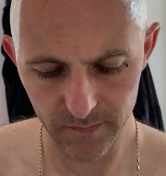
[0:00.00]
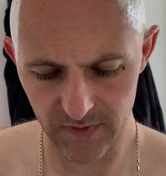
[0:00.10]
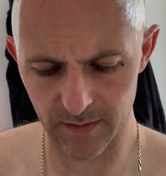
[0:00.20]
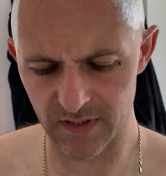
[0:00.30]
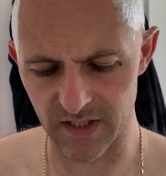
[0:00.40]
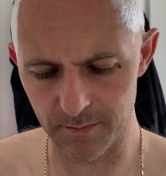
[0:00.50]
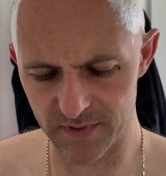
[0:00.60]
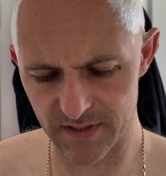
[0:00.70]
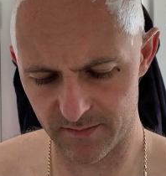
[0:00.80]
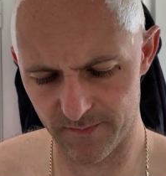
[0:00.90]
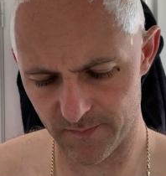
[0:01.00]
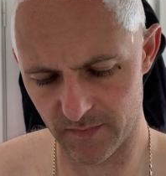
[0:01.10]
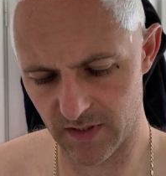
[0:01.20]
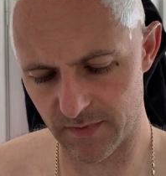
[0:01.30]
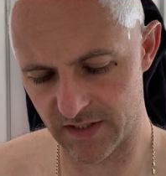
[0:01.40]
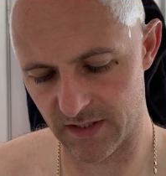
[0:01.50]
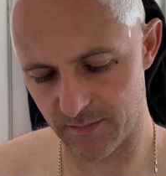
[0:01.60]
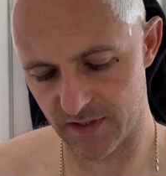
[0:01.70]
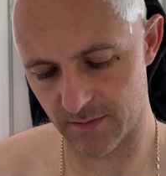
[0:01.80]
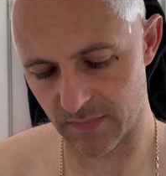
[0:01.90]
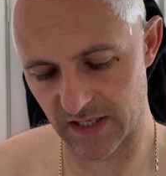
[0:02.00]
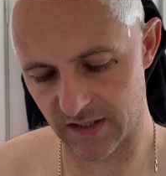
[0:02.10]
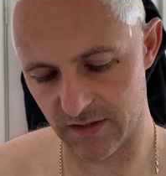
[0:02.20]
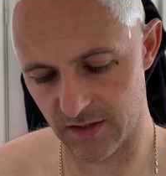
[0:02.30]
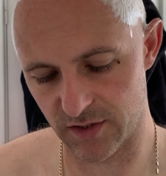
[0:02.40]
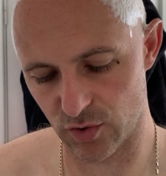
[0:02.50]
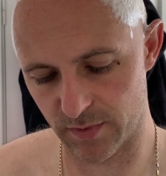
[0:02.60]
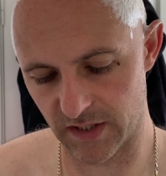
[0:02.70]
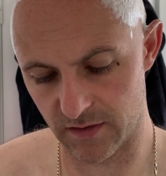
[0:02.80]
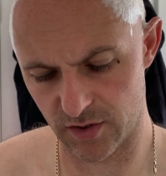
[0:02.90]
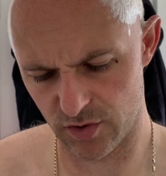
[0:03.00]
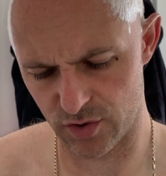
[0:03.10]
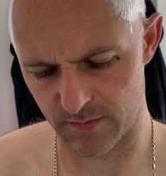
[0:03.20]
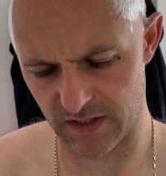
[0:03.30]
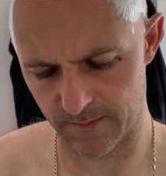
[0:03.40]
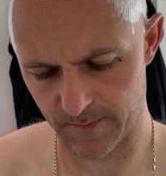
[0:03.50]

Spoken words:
dip the tips, and back into the soap again. Excuse me.